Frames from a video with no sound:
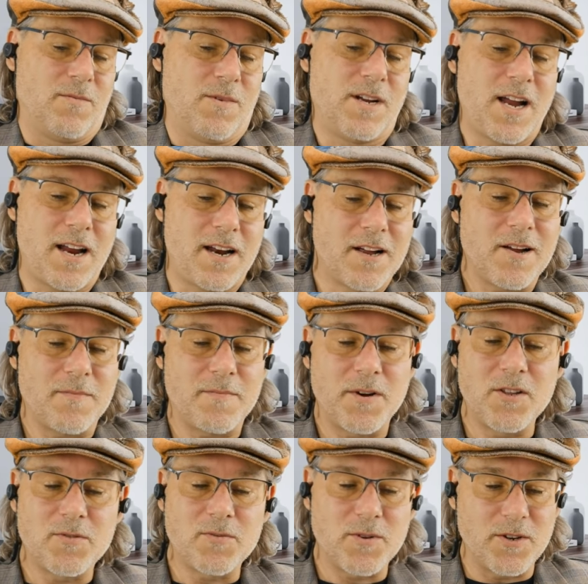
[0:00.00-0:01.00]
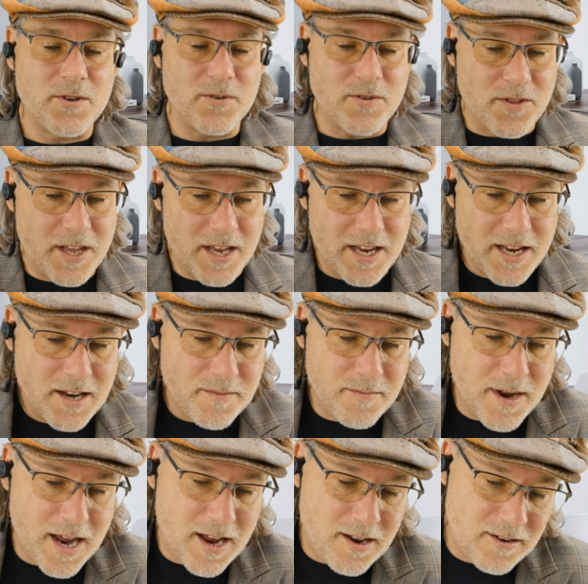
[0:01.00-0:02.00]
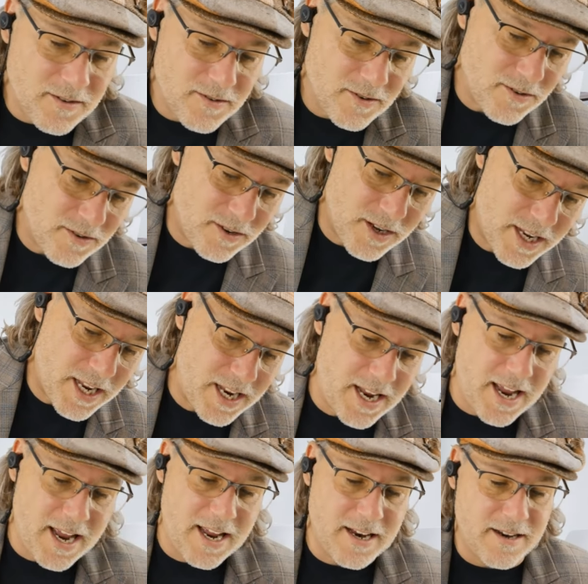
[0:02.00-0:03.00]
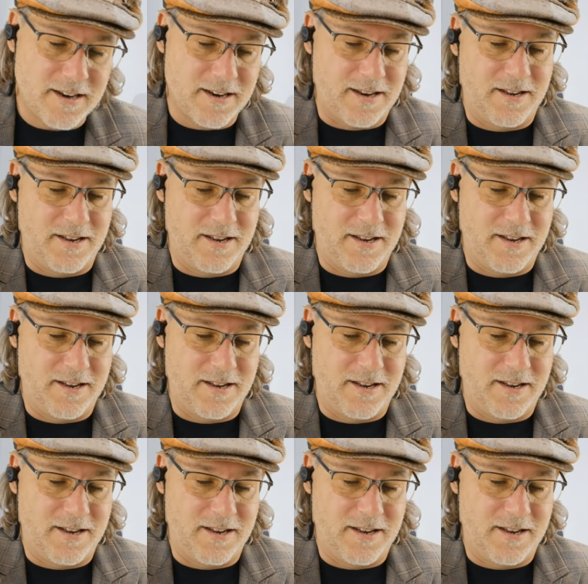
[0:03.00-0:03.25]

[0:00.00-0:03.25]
what, kind of companies were you thinking about or looking at